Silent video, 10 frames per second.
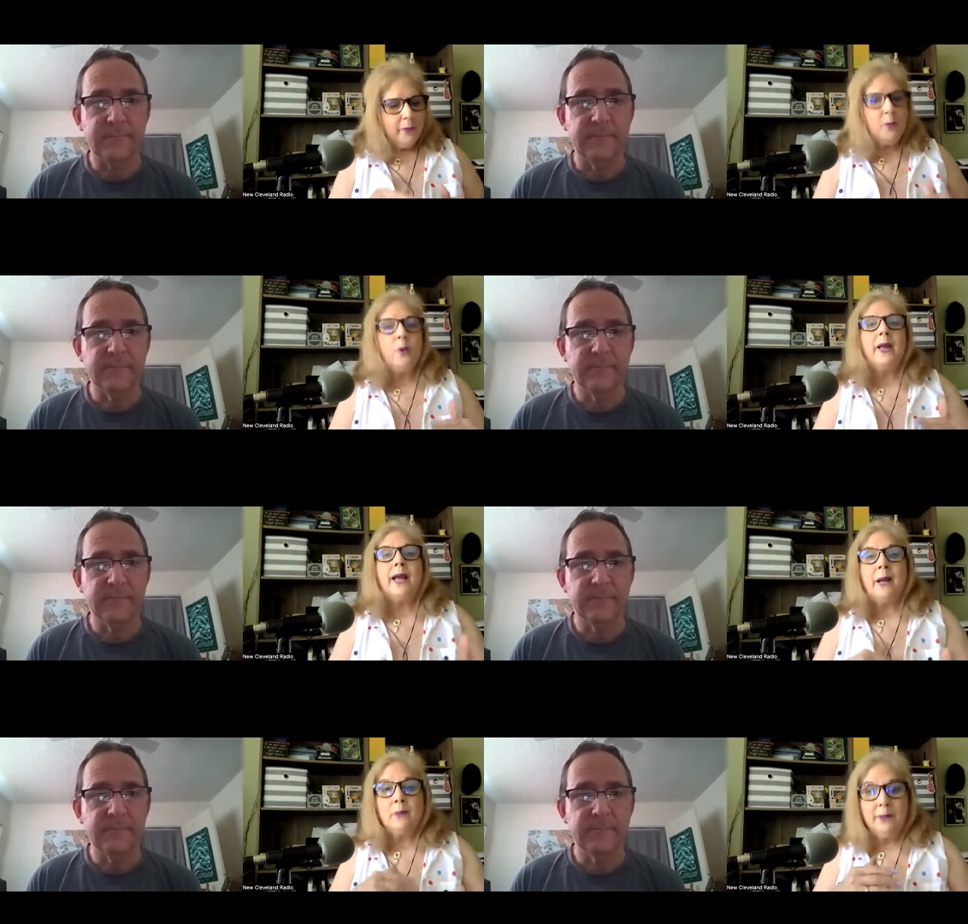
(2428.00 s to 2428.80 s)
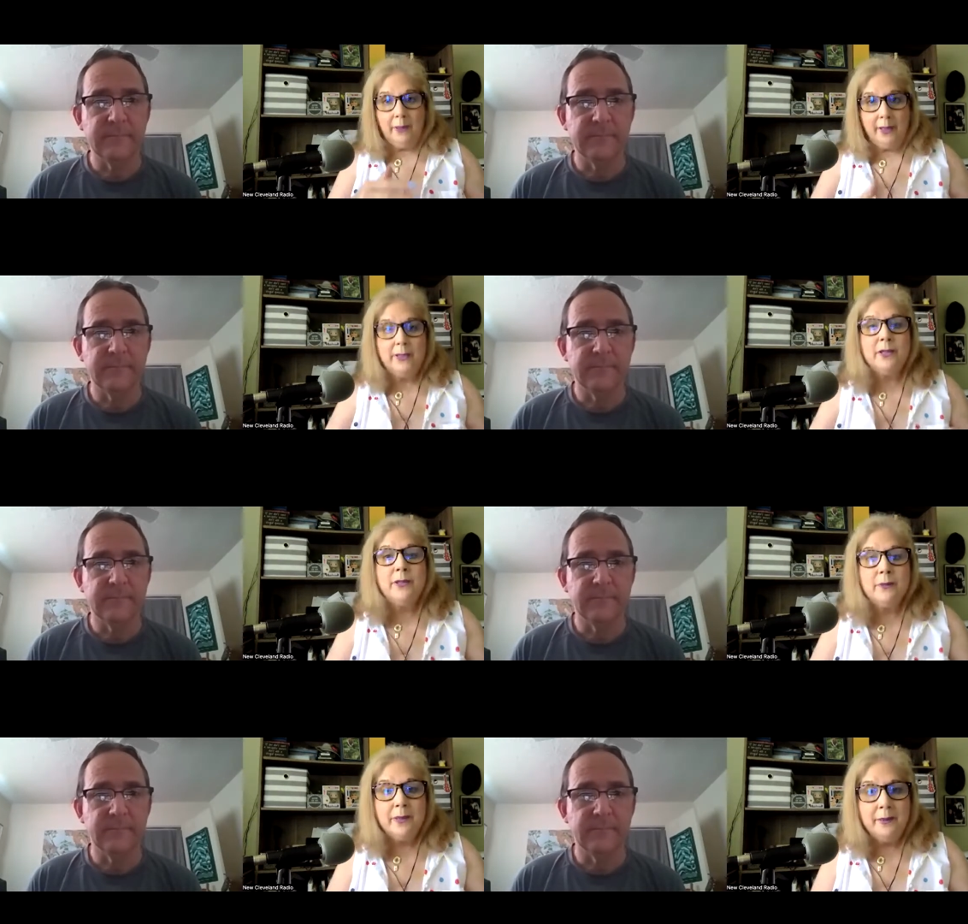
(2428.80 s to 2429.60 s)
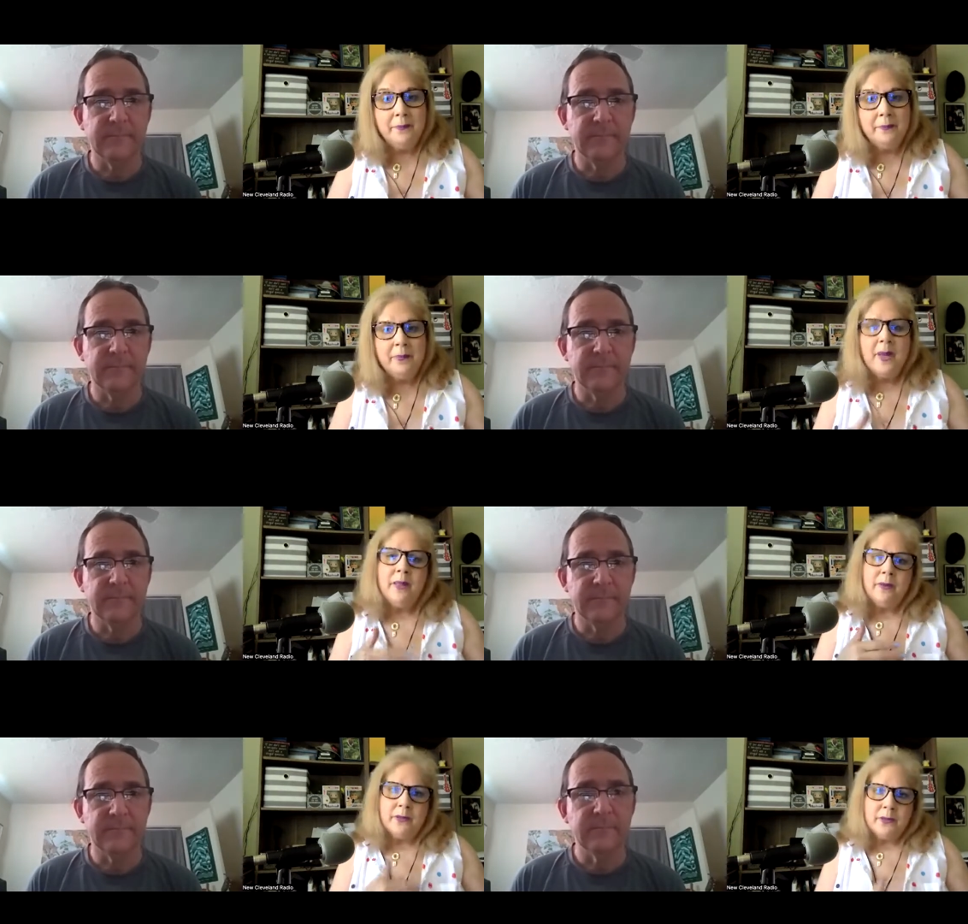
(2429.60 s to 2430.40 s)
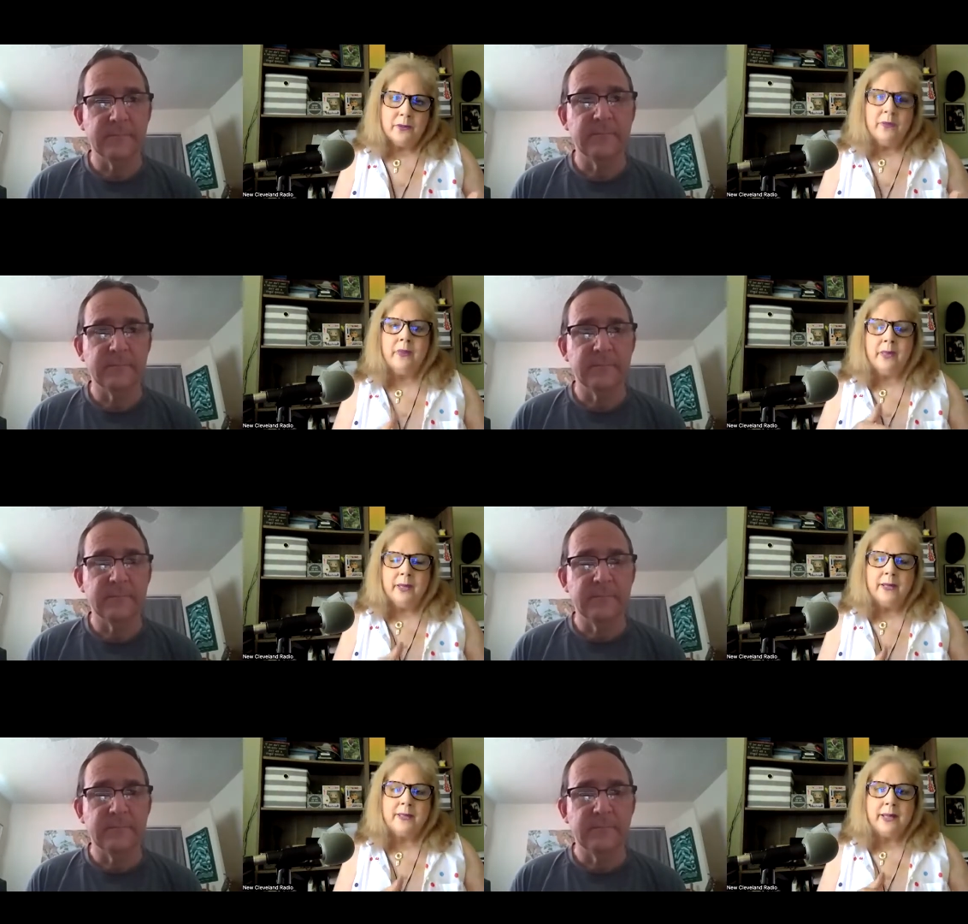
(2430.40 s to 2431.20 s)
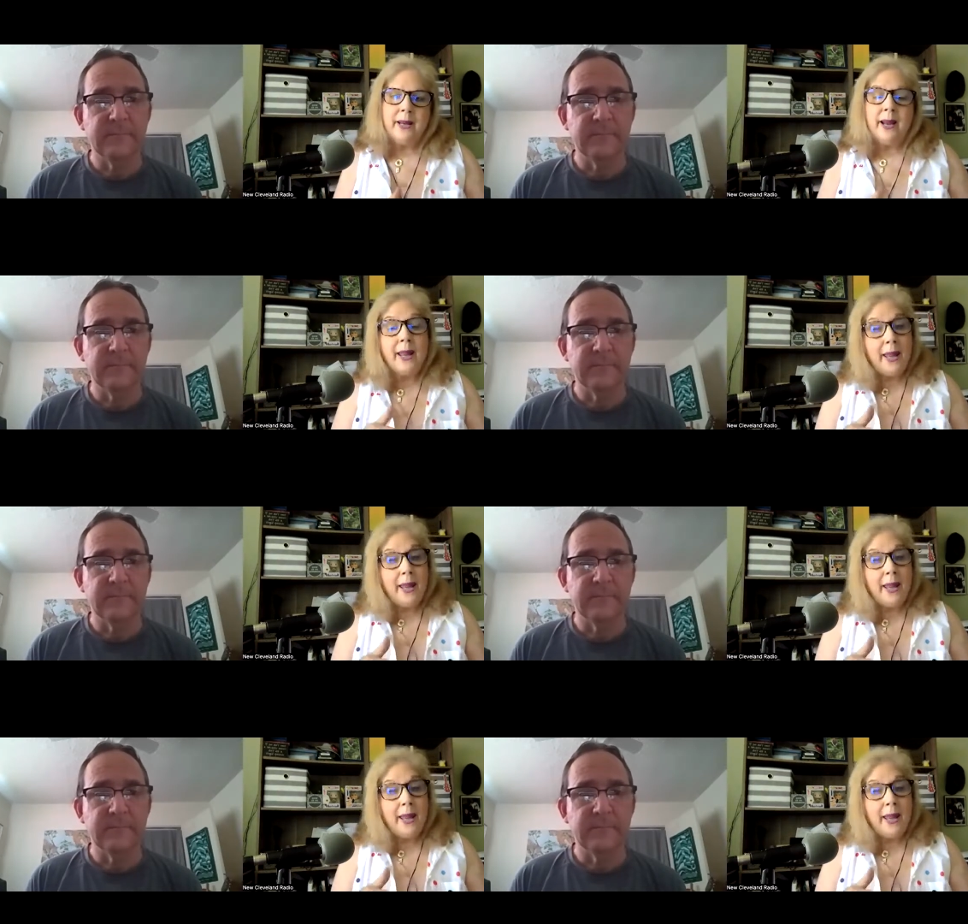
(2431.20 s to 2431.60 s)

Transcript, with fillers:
Speaker 1: the way I would like to do them. There's certain things that I